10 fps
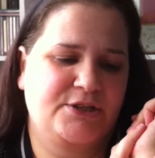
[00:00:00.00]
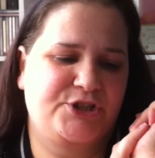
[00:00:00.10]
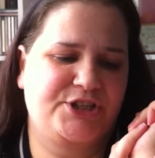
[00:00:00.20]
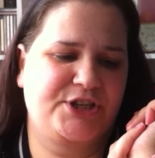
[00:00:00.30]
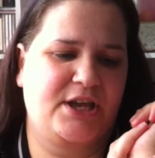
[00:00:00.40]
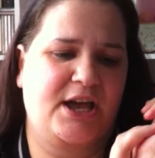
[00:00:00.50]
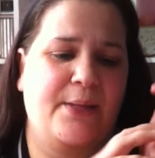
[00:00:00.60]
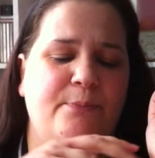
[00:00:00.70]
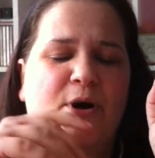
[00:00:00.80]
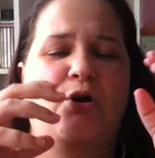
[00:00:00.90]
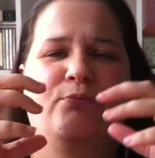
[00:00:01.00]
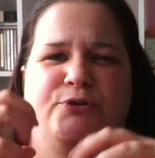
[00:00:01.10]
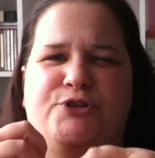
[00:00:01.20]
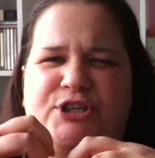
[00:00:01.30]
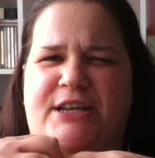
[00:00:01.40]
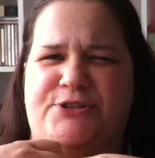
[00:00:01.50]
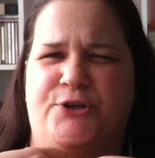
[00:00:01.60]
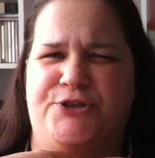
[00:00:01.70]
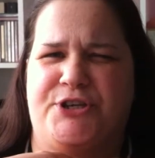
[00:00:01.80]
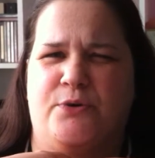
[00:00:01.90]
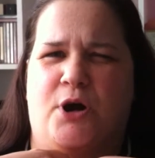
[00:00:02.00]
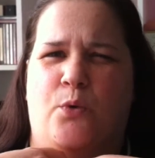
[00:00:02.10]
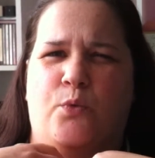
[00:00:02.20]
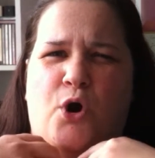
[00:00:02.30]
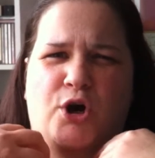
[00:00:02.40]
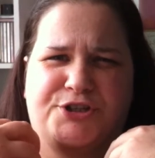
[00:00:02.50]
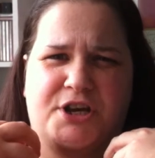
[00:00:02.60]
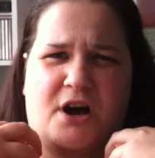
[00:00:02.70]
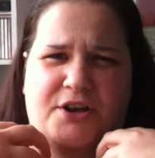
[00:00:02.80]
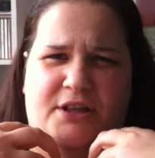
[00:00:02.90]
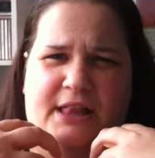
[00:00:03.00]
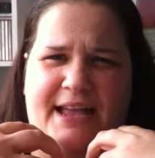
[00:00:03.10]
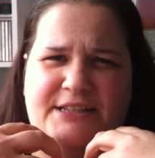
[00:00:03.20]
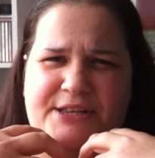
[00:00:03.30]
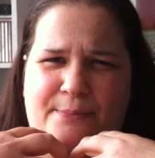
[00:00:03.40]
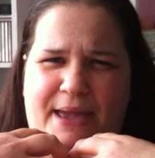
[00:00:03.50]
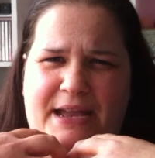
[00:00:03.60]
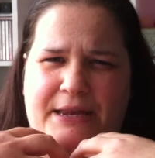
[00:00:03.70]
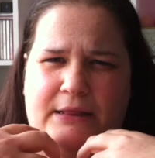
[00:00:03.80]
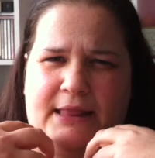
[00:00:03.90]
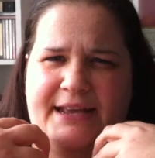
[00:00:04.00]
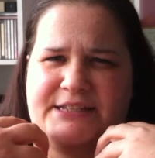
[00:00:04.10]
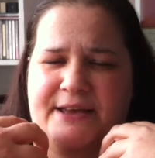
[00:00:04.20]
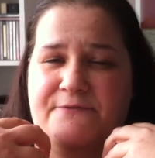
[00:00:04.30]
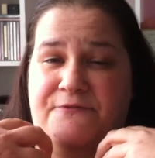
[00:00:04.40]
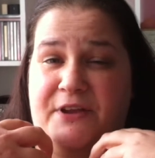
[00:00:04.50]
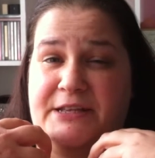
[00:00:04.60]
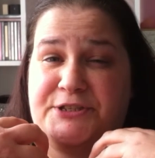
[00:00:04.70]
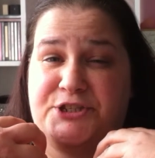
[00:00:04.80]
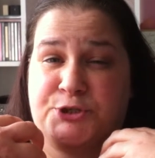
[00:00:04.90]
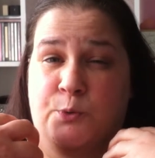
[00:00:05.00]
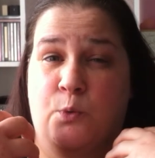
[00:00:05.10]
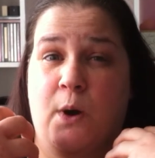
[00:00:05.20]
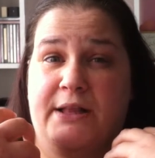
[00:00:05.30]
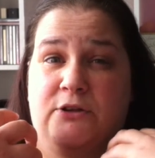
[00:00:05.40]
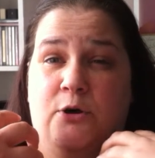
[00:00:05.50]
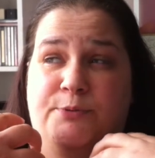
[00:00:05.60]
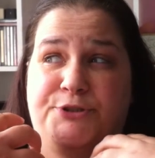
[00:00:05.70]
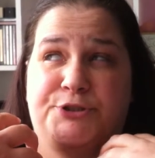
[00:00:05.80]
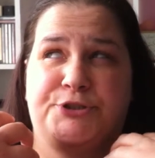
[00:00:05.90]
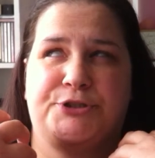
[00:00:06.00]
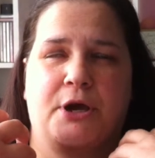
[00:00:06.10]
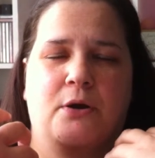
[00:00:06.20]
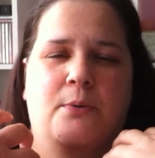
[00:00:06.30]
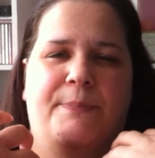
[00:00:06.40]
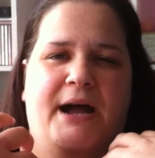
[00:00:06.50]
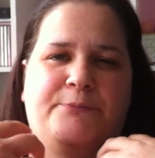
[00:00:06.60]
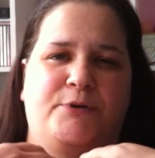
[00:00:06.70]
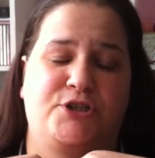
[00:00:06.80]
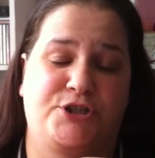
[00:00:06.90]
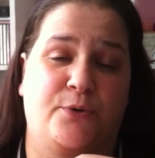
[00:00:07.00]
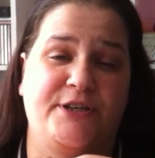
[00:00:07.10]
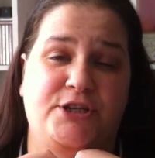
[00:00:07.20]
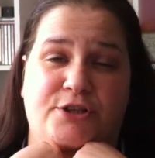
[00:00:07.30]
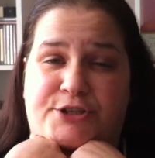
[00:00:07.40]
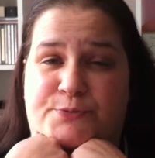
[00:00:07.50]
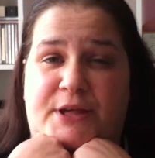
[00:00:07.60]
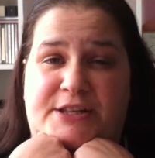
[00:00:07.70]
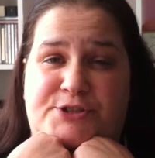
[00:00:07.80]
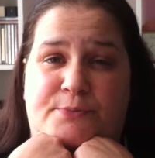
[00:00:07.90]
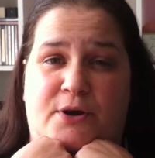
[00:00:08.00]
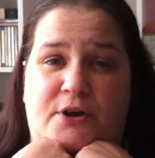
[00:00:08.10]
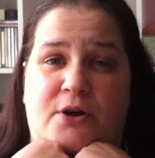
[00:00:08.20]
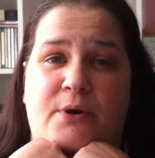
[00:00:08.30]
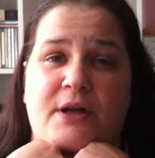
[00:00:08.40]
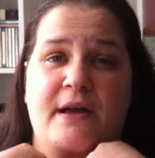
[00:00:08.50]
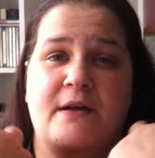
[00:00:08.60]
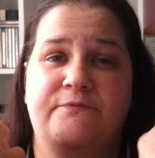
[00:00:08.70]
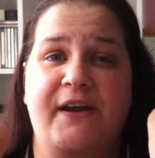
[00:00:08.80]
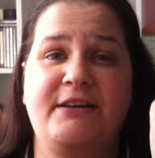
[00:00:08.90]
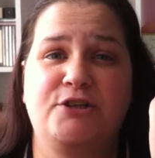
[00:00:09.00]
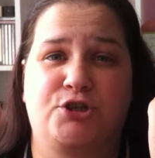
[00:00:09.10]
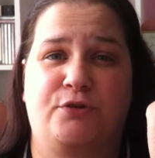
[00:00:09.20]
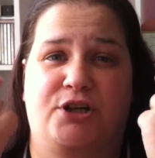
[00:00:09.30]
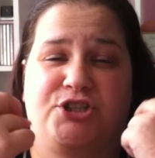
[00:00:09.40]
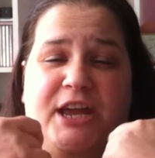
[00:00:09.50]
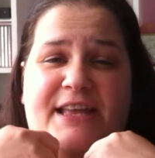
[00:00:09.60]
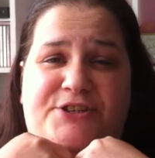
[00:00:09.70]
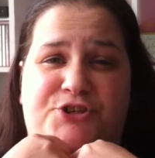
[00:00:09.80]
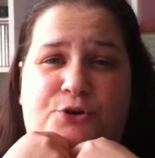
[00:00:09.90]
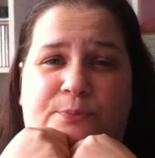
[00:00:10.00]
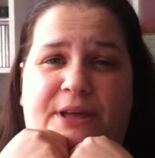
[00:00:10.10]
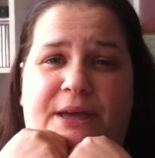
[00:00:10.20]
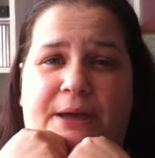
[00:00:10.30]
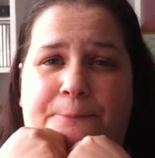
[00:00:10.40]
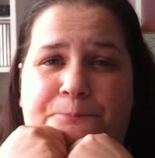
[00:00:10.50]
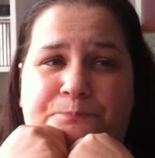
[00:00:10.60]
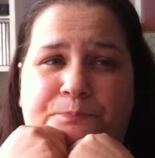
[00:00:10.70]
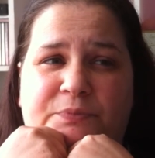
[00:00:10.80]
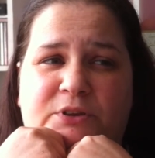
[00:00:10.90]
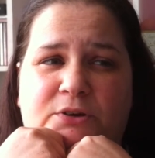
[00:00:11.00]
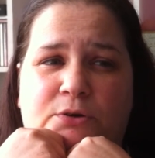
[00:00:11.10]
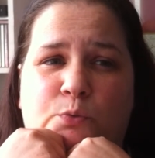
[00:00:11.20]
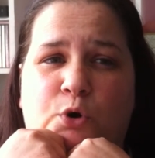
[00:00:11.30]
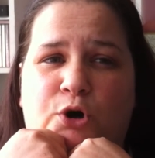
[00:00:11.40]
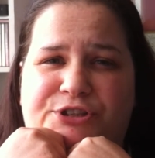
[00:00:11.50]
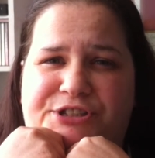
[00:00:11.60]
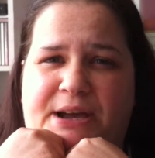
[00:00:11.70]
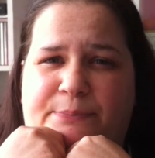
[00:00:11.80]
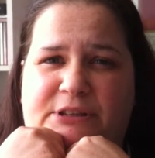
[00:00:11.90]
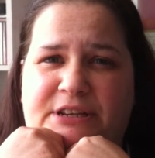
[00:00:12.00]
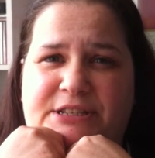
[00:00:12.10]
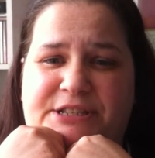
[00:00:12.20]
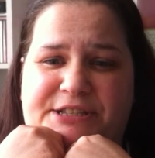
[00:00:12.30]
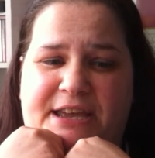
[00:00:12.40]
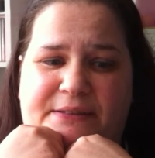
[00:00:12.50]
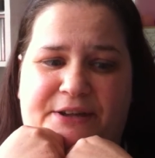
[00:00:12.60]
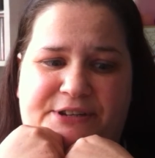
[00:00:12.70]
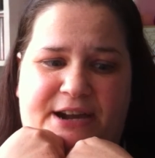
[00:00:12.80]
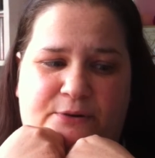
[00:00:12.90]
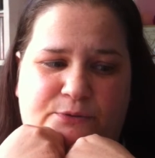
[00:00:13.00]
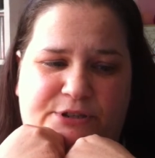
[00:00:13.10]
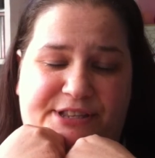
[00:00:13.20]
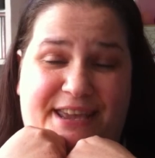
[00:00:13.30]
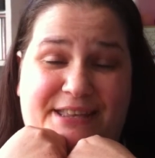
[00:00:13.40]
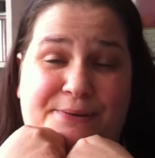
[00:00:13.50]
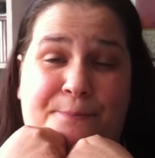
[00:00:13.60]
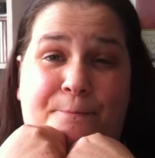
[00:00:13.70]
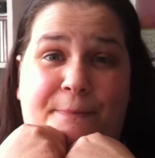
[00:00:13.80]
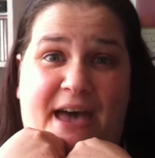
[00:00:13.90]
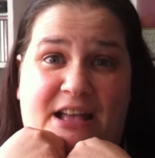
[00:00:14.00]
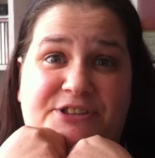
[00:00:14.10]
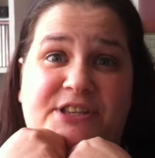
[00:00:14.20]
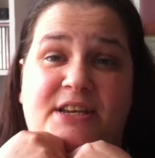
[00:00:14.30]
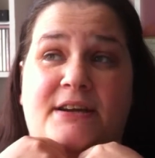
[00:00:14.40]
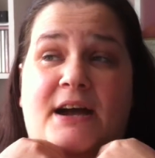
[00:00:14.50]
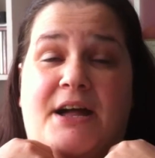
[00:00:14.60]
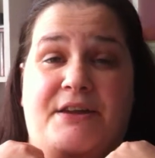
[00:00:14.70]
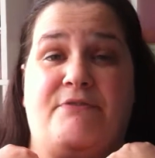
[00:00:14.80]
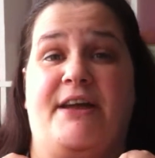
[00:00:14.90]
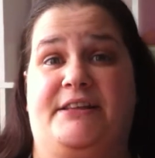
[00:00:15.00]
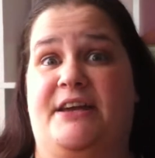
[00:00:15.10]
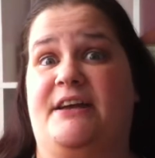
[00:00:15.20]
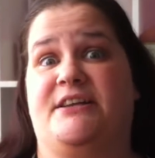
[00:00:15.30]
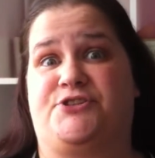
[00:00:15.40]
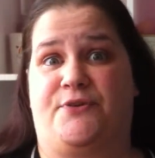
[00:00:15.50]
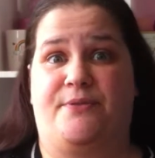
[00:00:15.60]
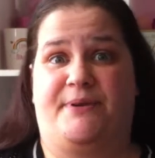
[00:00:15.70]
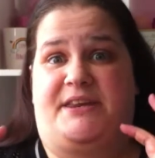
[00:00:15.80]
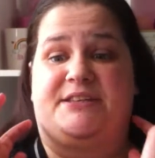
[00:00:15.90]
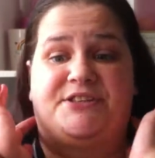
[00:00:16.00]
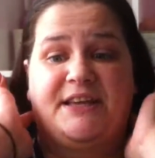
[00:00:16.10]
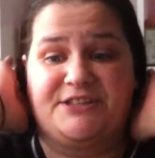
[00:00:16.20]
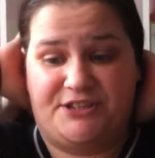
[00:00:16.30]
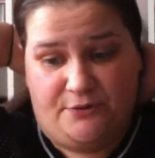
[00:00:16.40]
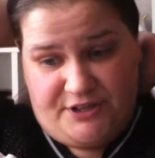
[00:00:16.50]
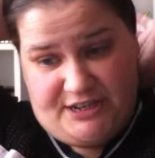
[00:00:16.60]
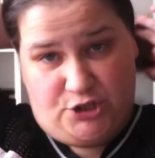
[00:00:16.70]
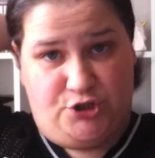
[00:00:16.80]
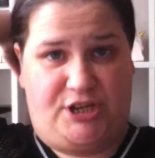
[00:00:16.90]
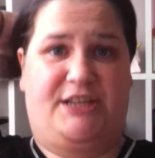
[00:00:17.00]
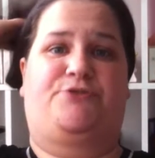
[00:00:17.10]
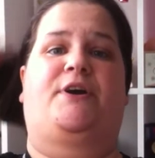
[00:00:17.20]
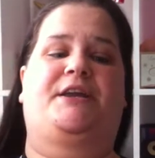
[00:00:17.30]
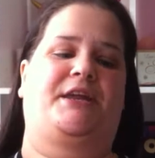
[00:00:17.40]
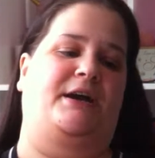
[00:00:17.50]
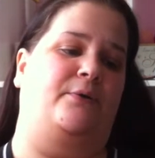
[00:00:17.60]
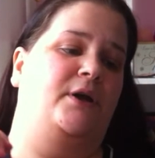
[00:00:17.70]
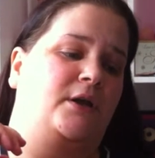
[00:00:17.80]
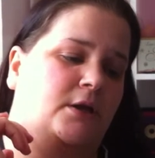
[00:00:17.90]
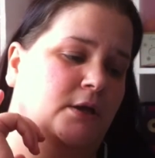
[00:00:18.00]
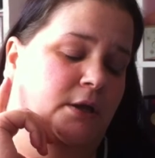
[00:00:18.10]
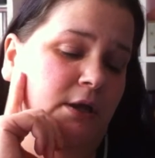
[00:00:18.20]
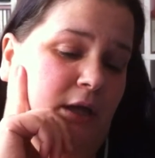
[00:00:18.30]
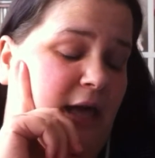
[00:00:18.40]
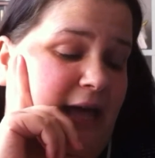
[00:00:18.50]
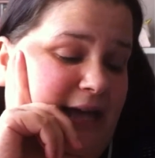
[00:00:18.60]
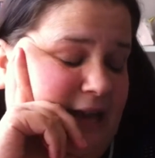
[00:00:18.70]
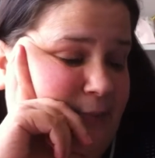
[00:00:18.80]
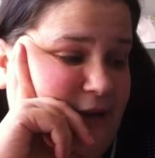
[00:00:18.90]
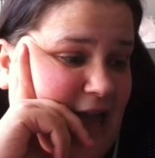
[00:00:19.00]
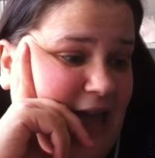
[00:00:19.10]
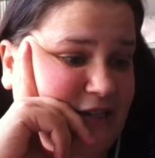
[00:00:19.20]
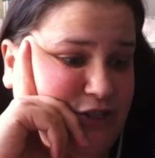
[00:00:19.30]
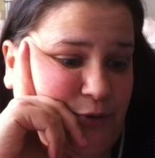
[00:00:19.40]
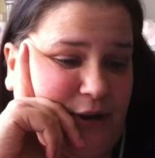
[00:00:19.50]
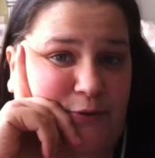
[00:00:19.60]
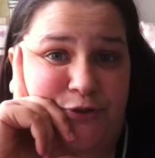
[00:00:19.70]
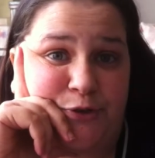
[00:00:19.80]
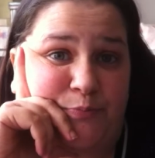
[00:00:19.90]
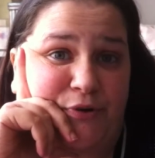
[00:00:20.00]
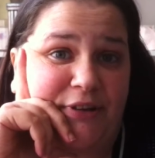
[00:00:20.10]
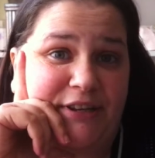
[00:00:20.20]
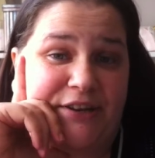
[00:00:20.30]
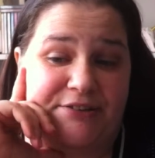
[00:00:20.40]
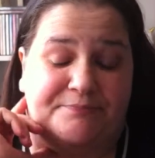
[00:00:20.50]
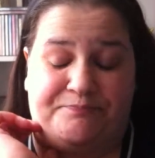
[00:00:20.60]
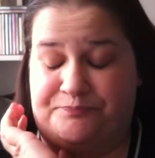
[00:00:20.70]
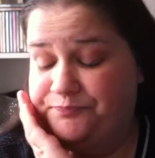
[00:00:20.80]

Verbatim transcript: She's, at the moment, she has also got water on her legs that are making her legs and feet swell up so bad. But she's going doctors for that tomorrow. Fingers crossed she gets some um, water tablets to take that down because it is a mess and it really hurts her at the minute. So that's the only issue she has right now. Uh, but yeah, she's doing absolutely brilliant.